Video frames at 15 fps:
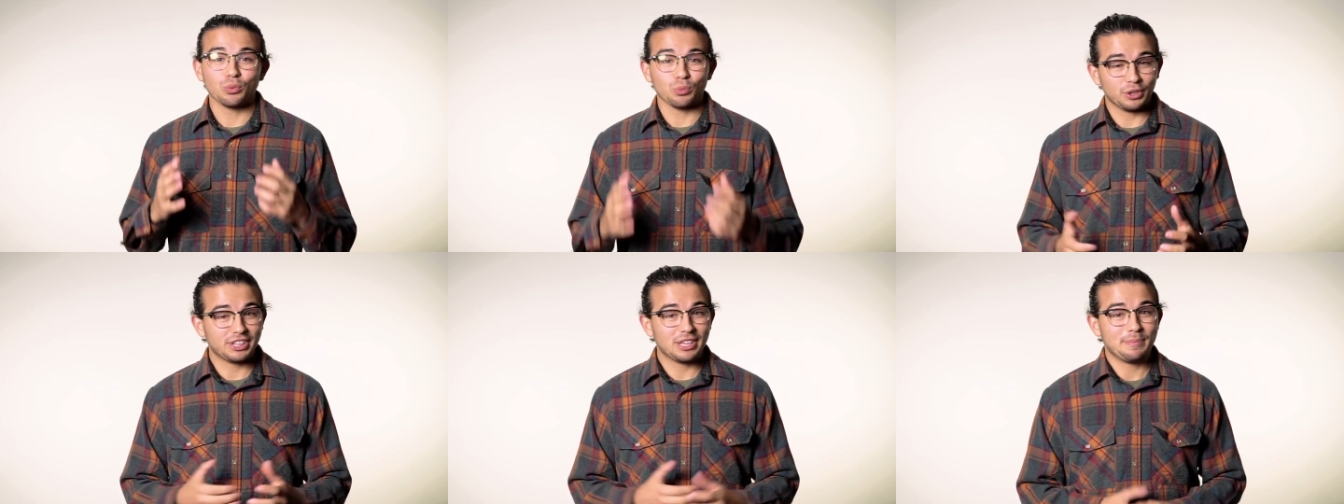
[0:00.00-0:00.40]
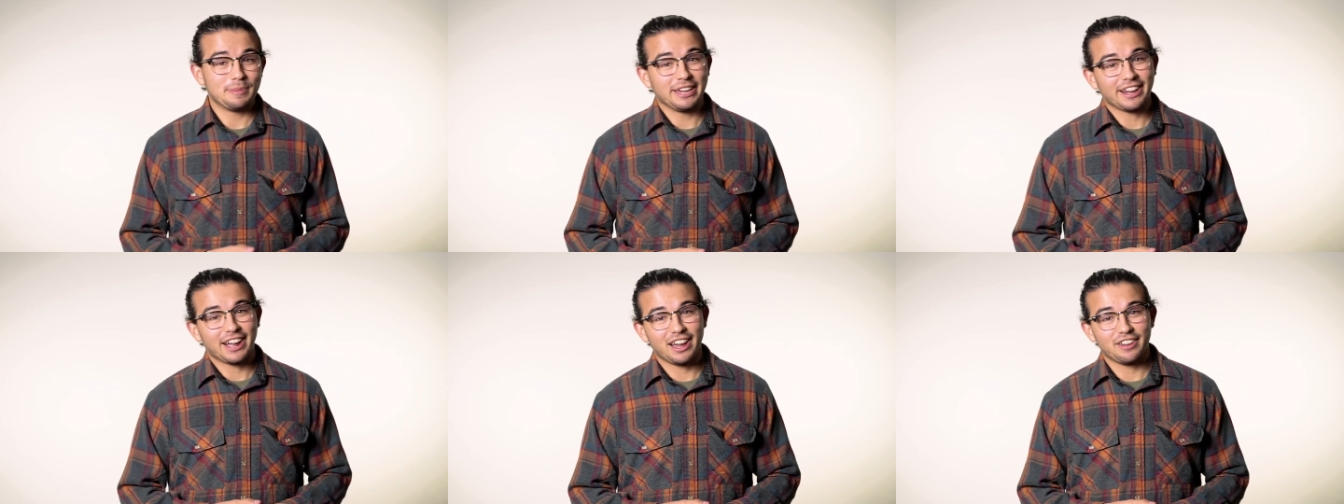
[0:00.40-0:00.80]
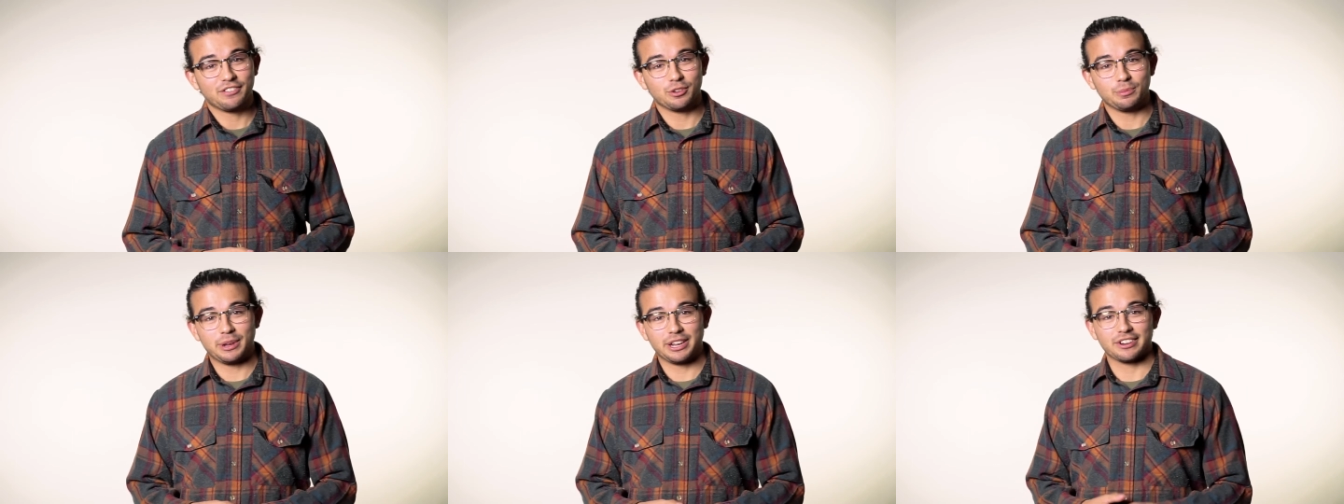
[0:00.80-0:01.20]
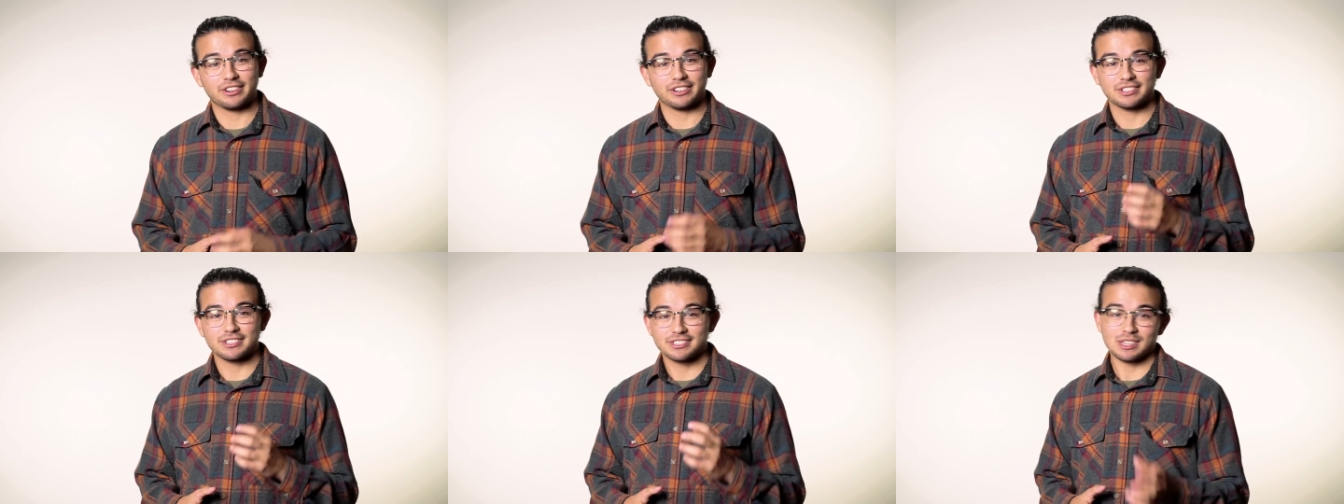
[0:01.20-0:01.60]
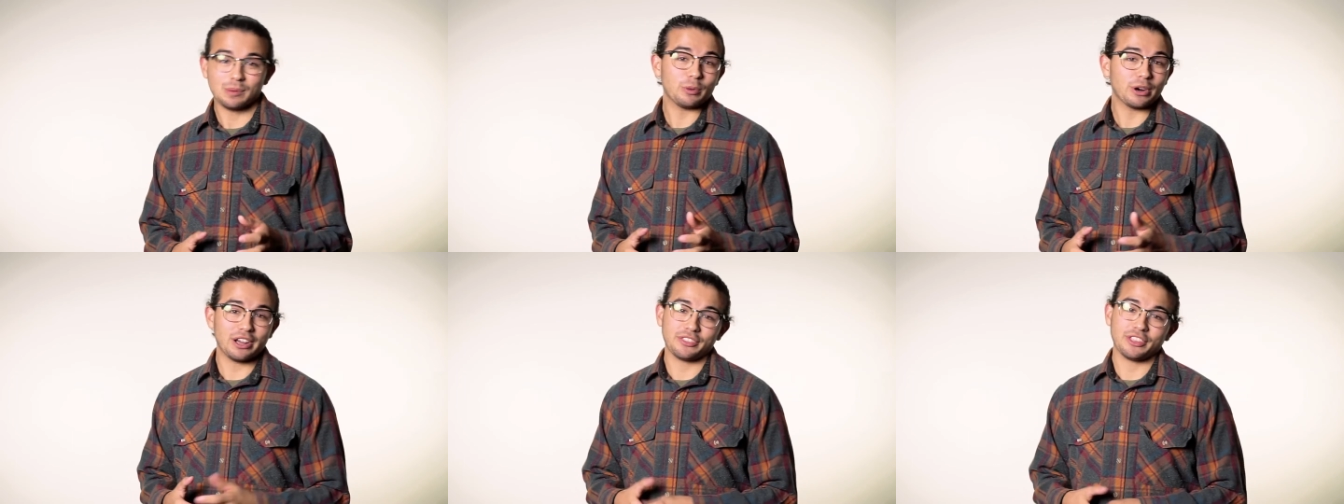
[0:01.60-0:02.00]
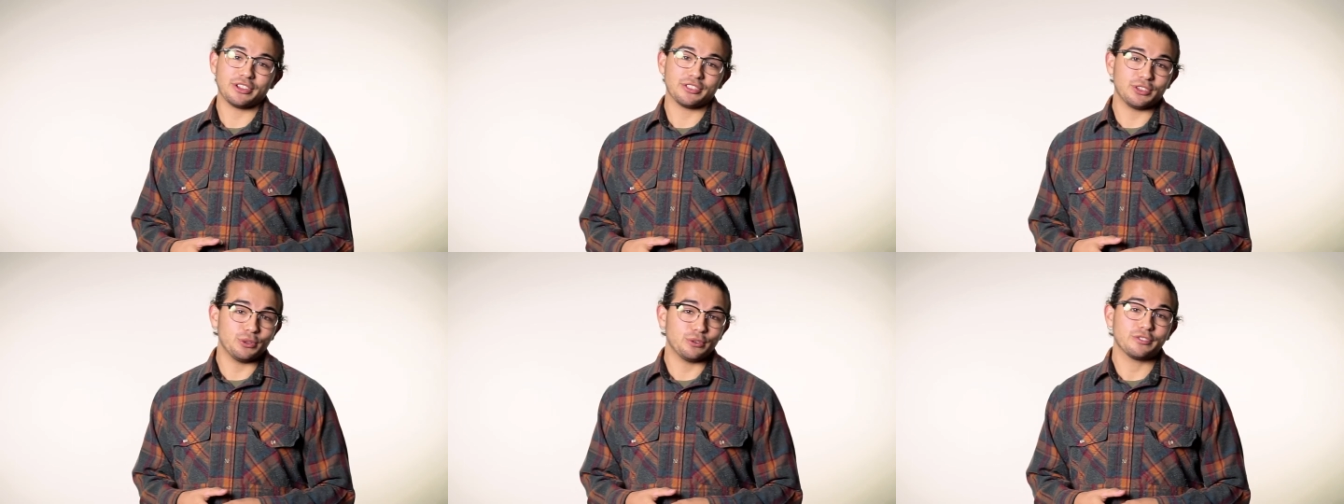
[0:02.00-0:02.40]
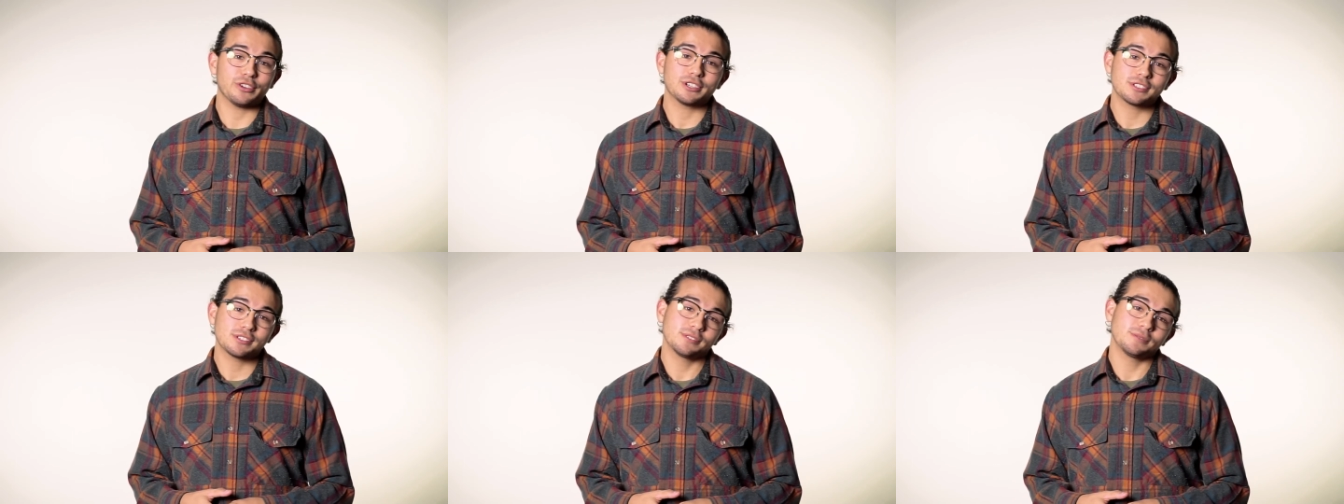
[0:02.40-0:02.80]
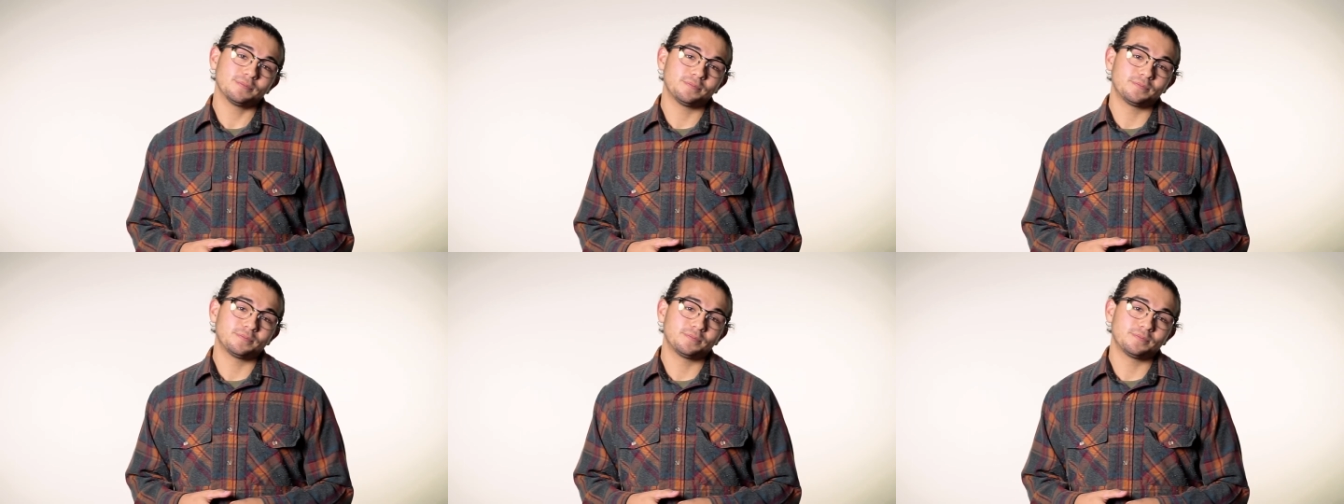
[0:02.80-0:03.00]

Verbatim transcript: really big iPhone maker somewhere out there in the universe.